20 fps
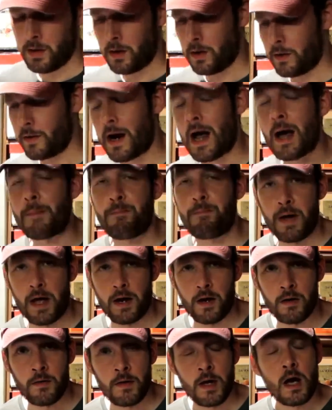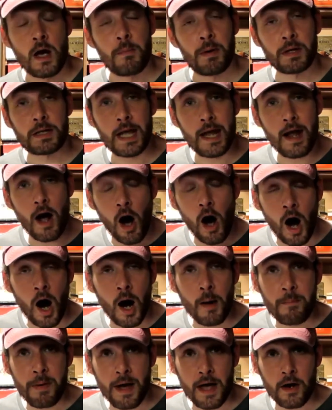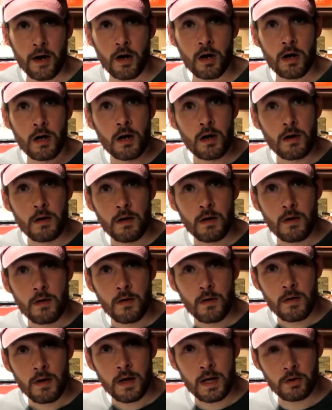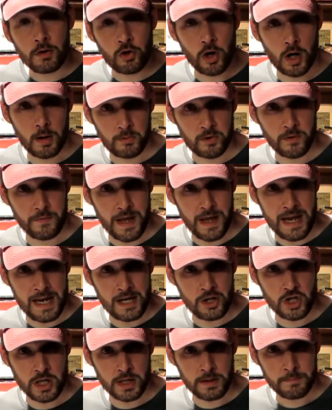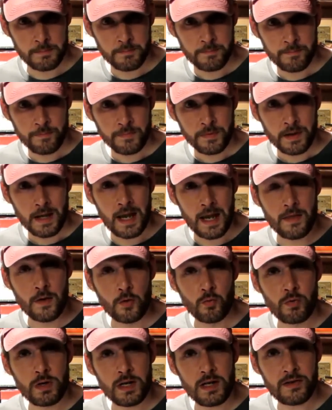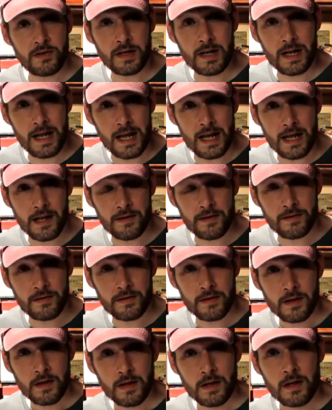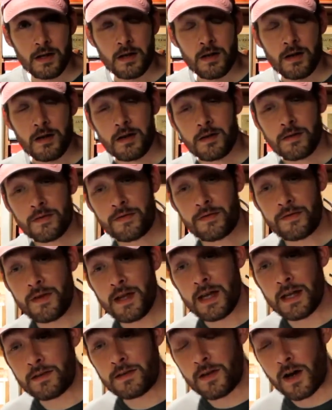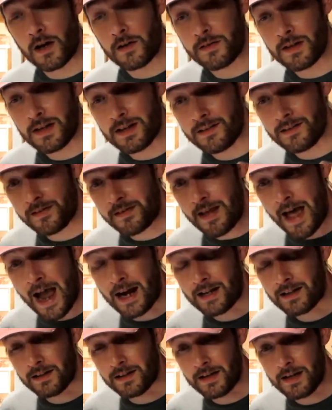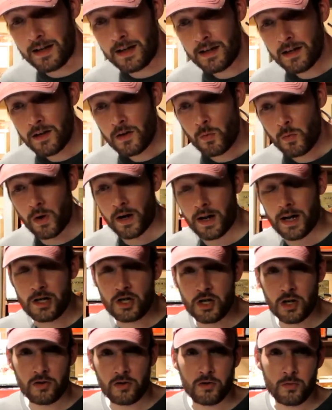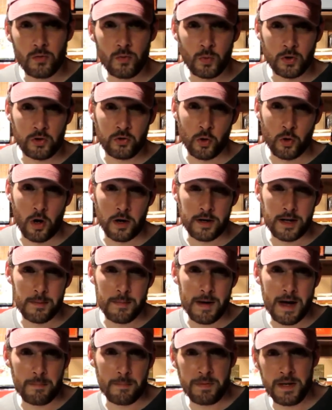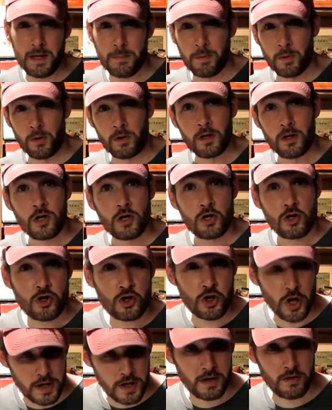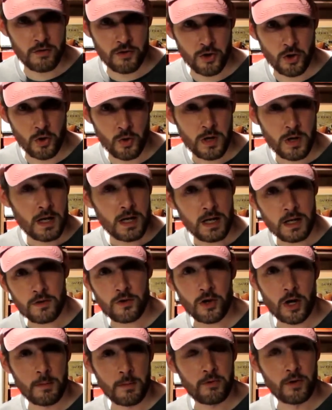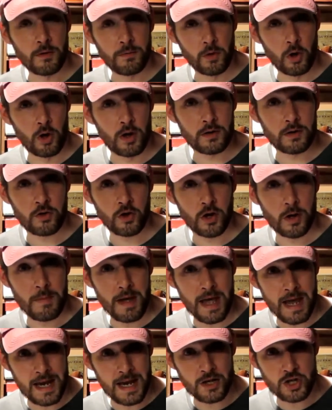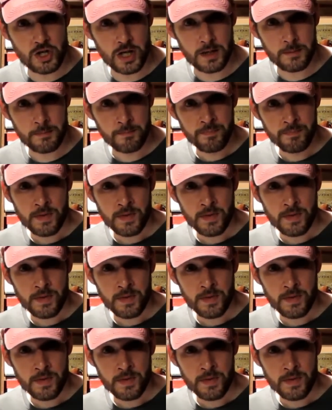They're not better. But they are better in terms of aging. And the reason is, it does exactly what I just was talking about people shouldn't do in terms of long-term aging.